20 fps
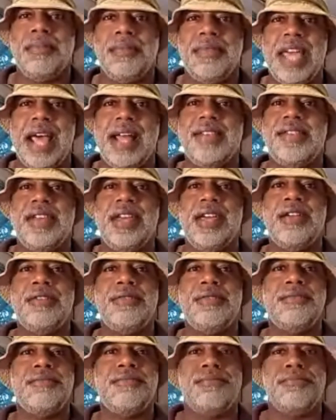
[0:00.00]

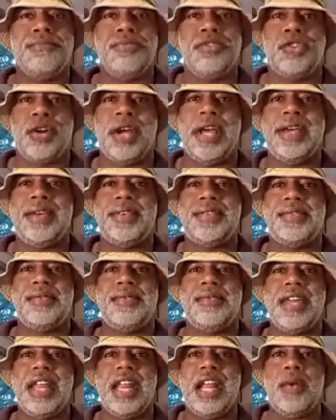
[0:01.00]
dancing,
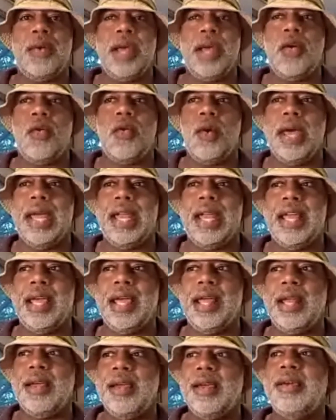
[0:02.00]
drinks, getting
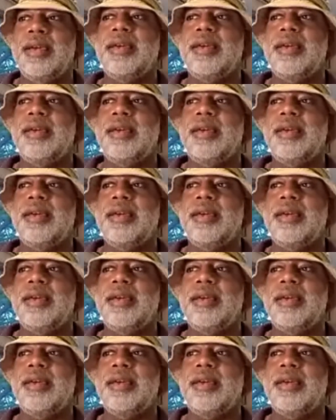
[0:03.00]
reacquainted,